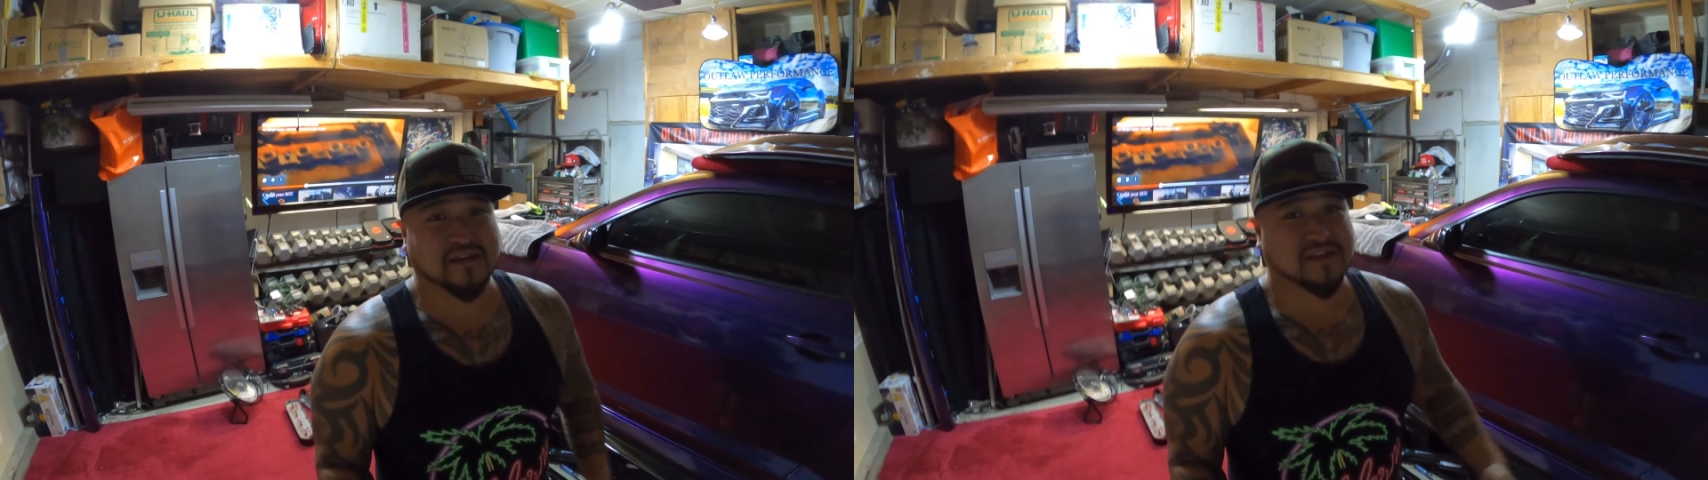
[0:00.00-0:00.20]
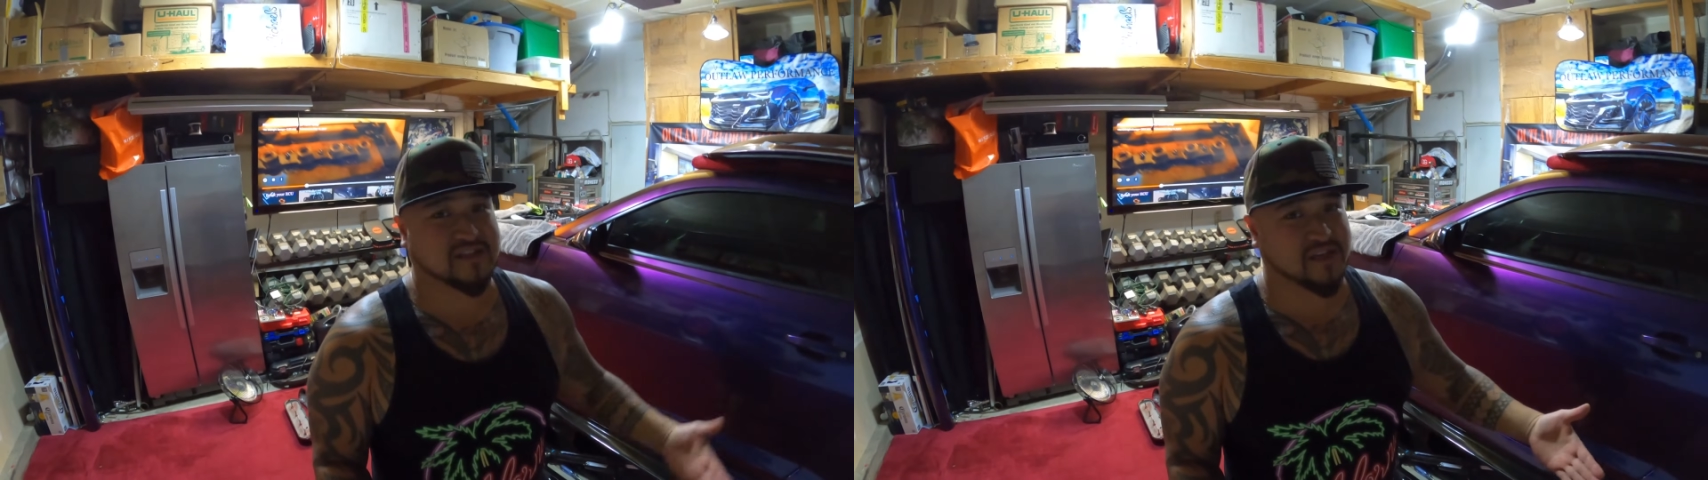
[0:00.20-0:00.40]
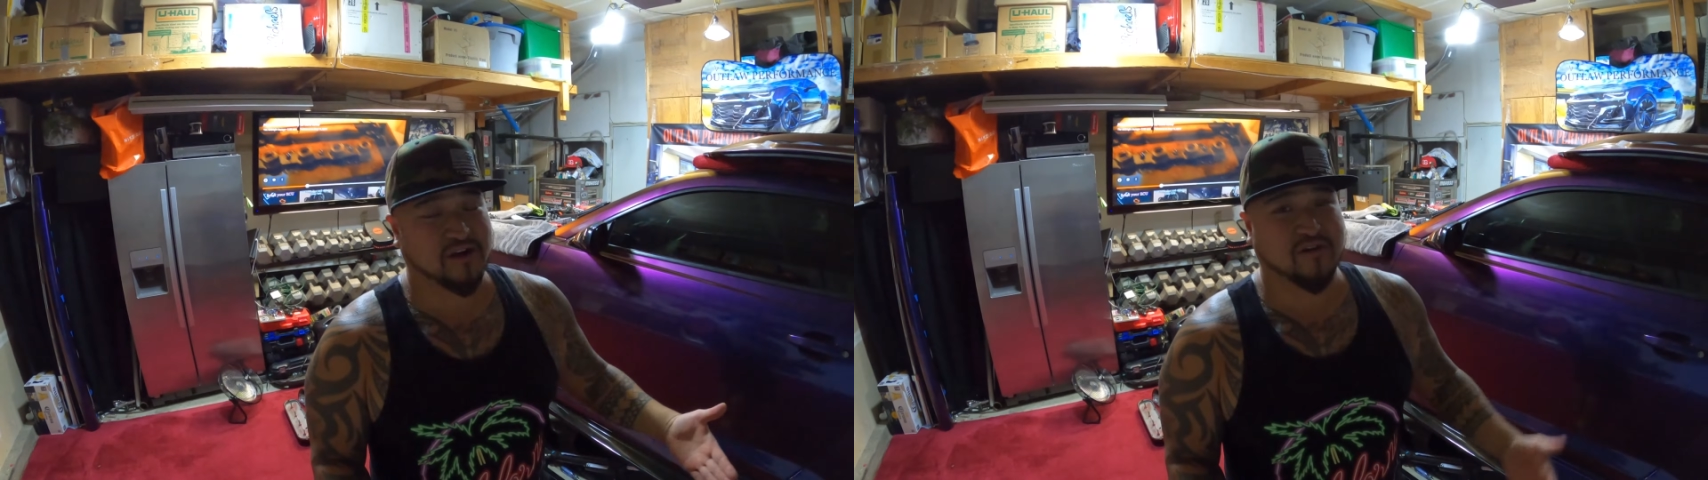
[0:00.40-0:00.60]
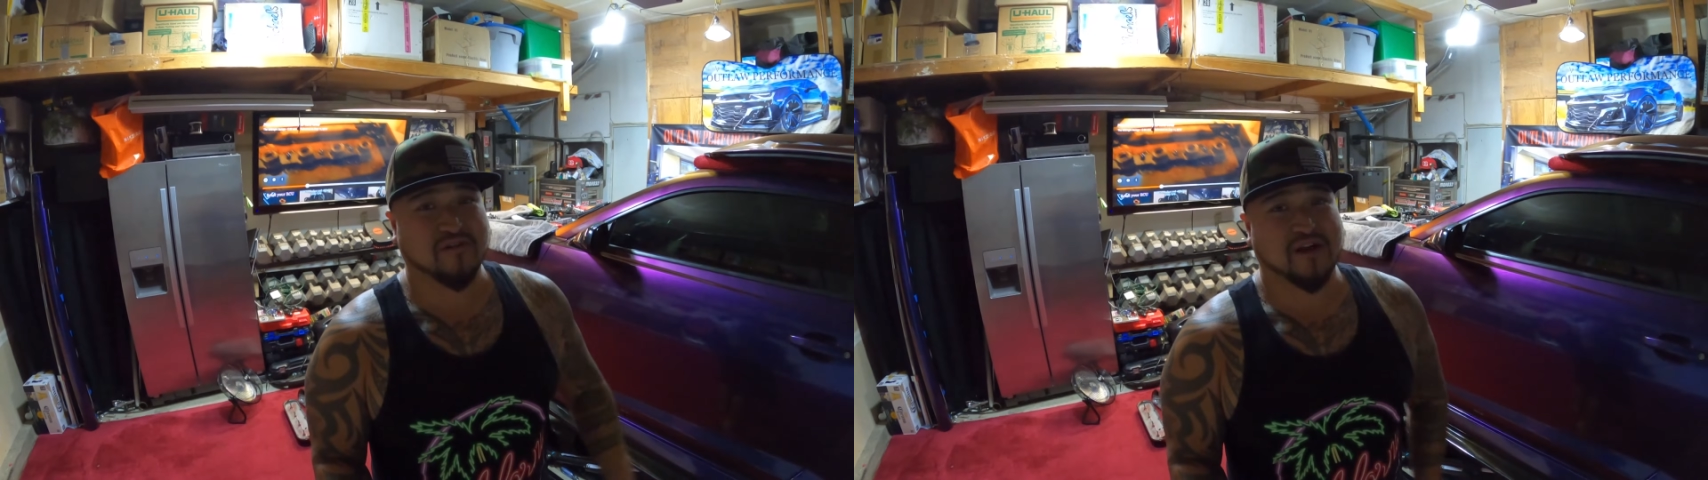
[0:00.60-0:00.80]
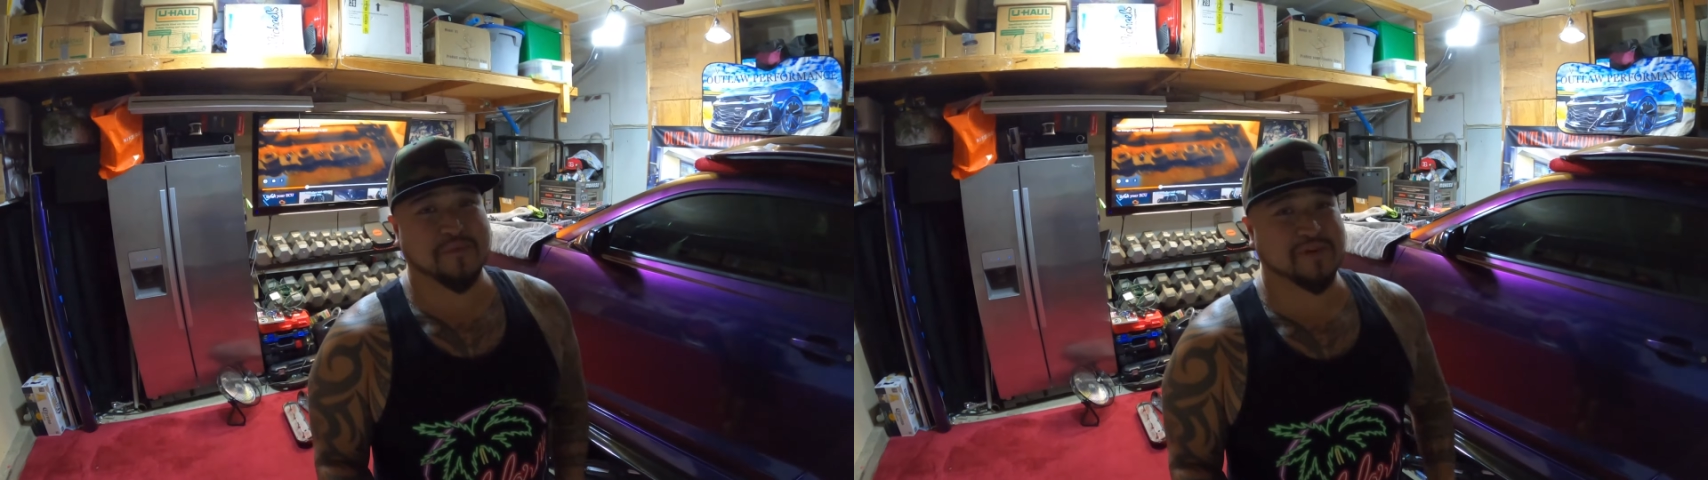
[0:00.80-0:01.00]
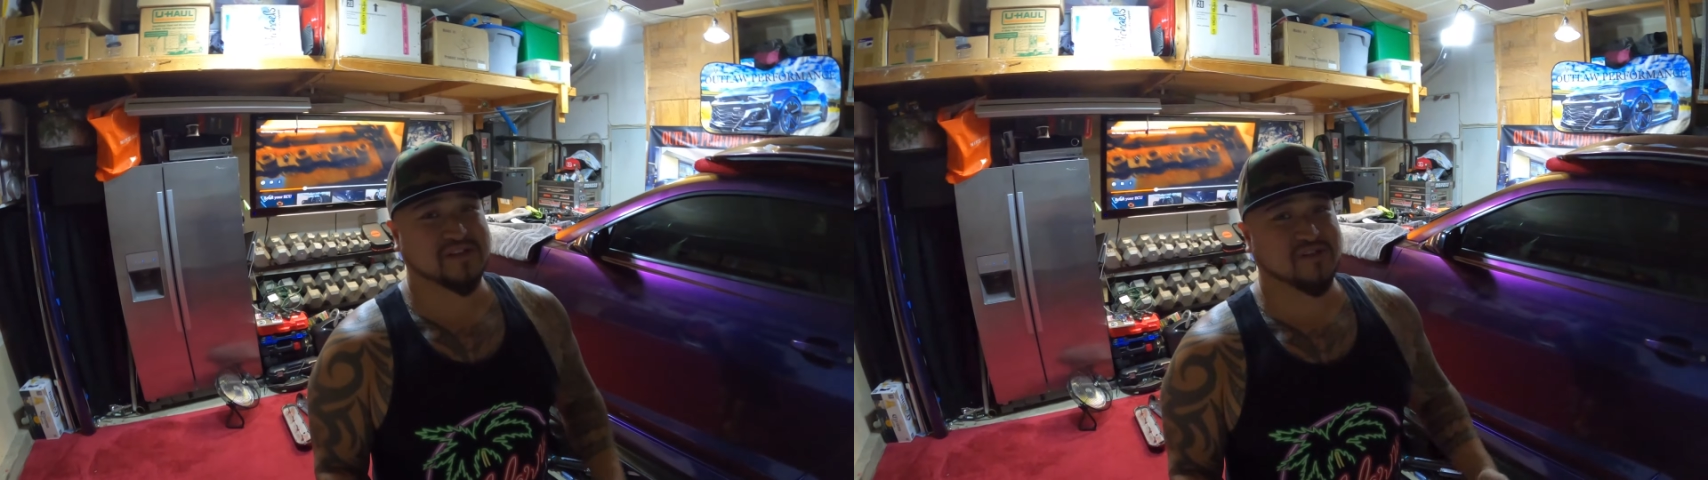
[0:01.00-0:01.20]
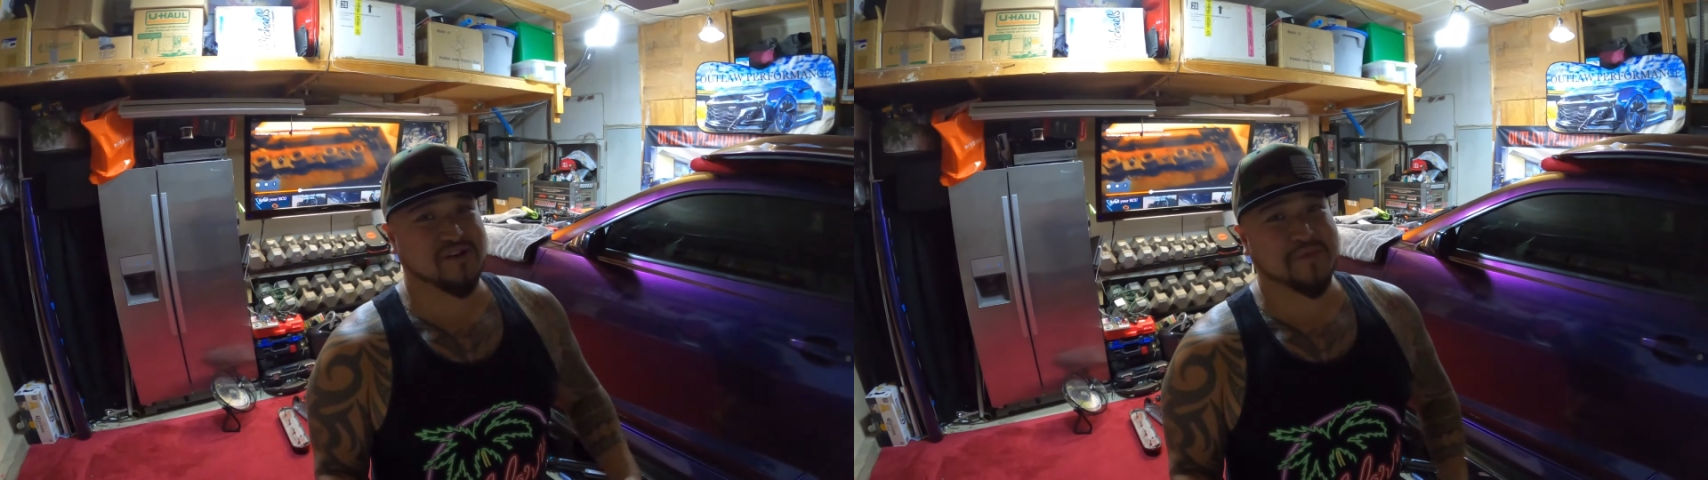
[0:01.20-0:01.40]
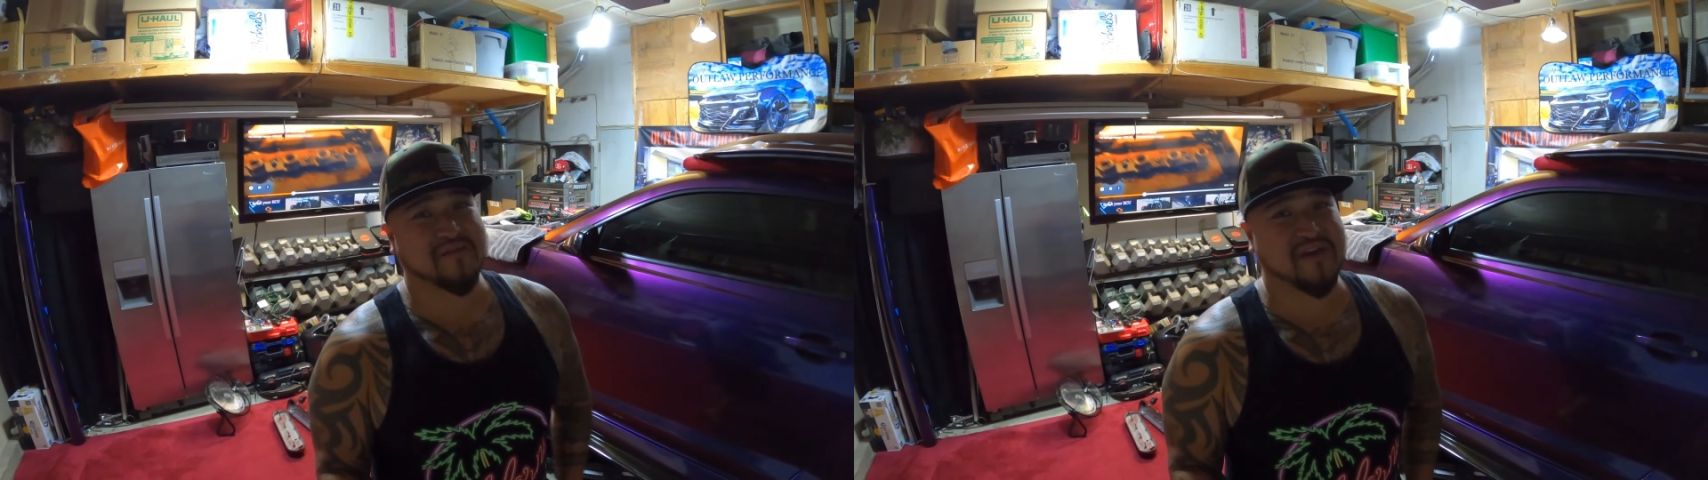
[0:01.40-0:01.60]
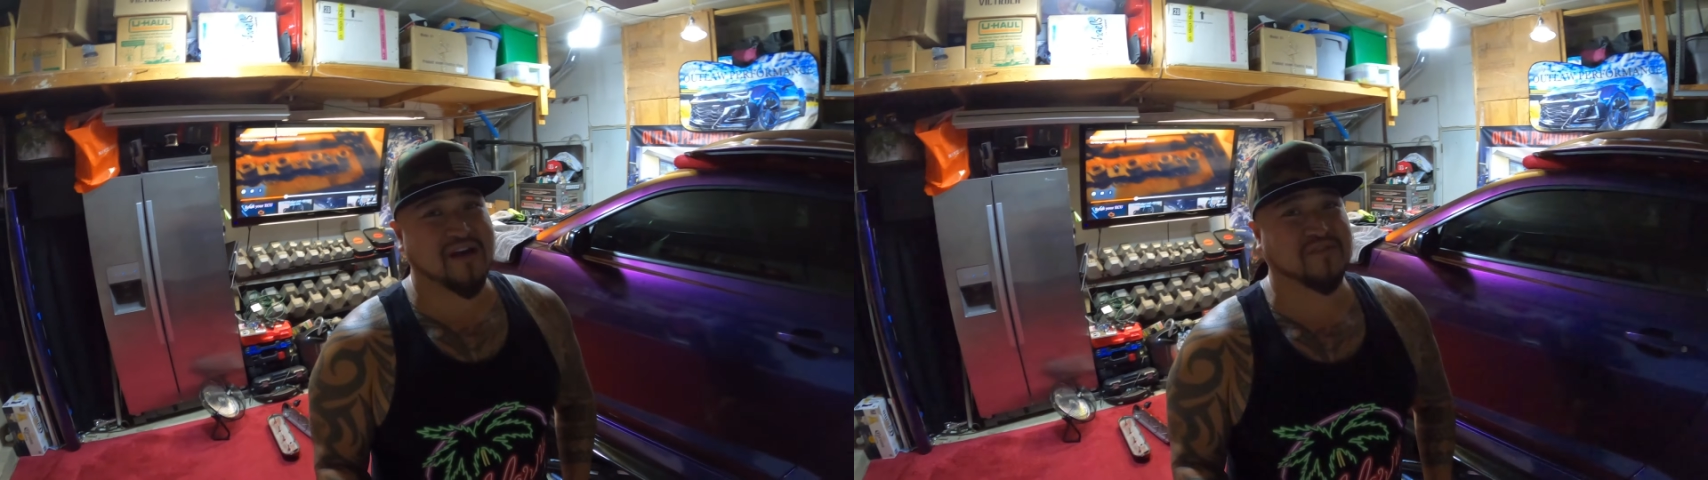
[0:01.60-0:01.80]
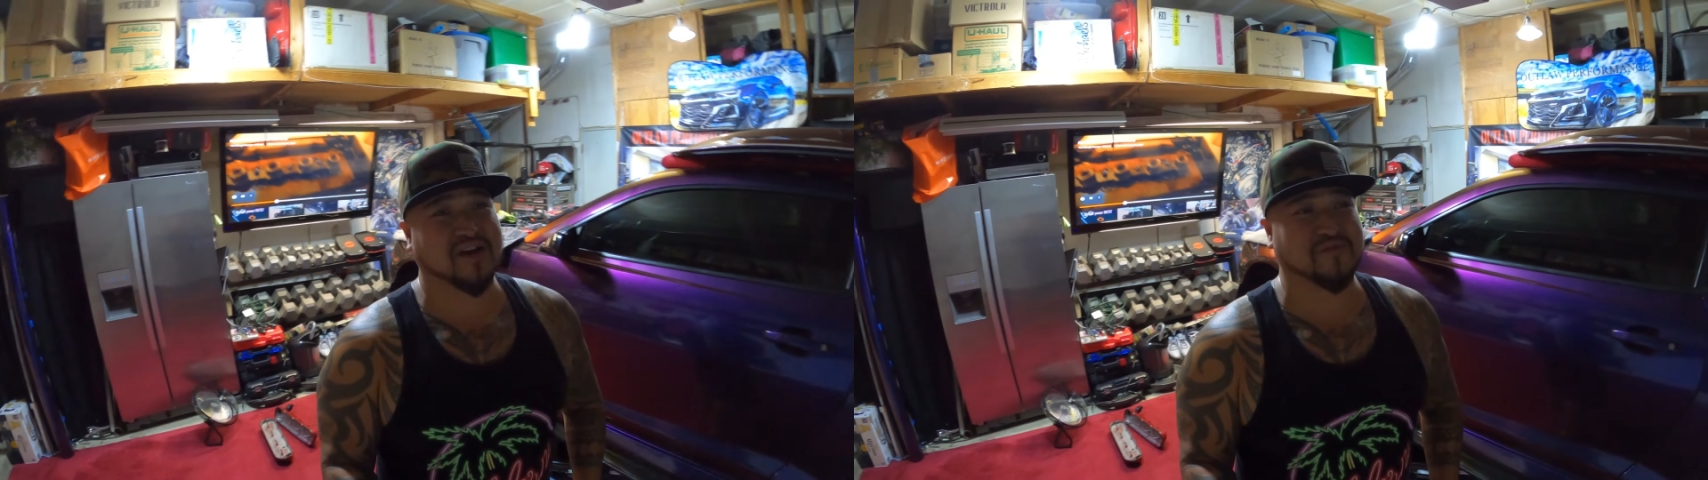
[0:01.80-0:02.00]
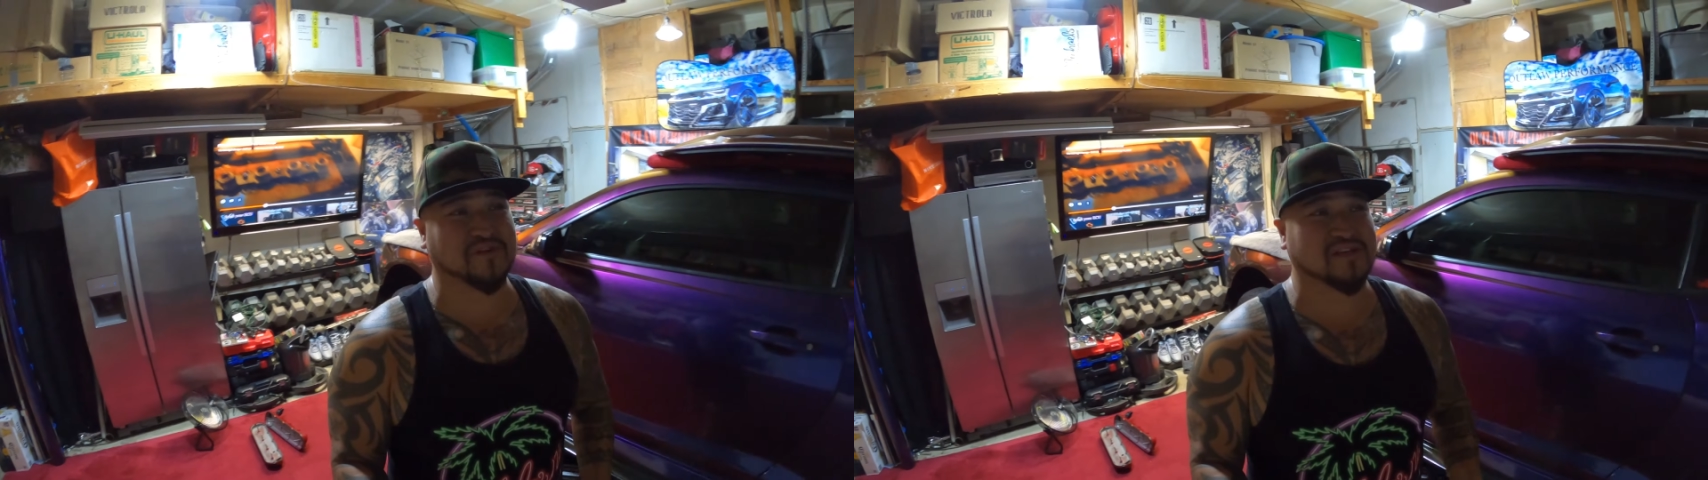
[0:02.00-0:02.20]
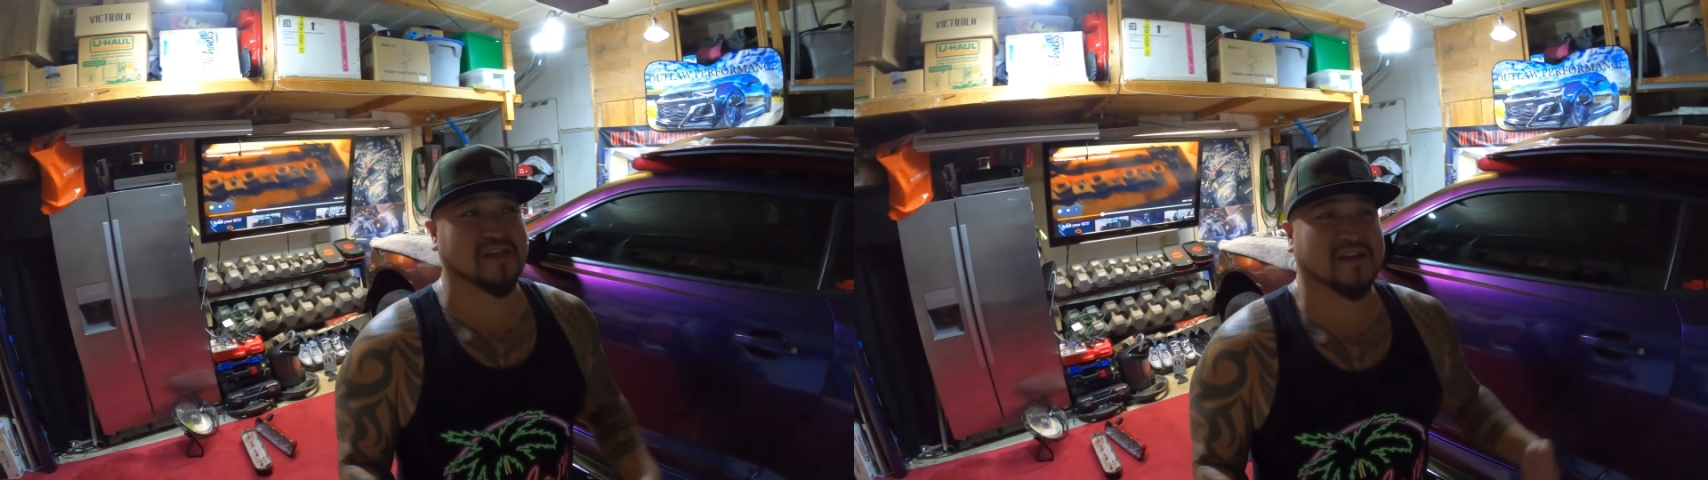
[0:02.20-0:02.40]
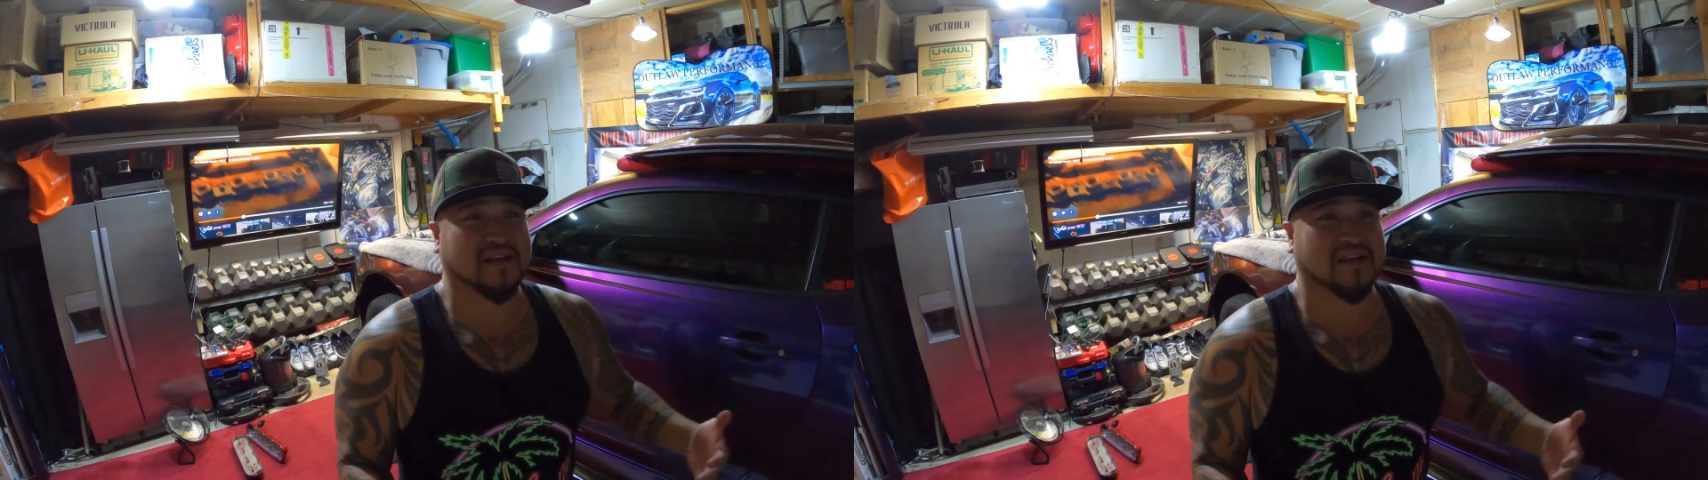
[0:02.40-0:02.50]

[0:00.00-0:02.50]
So I'm going to show you my valve covers.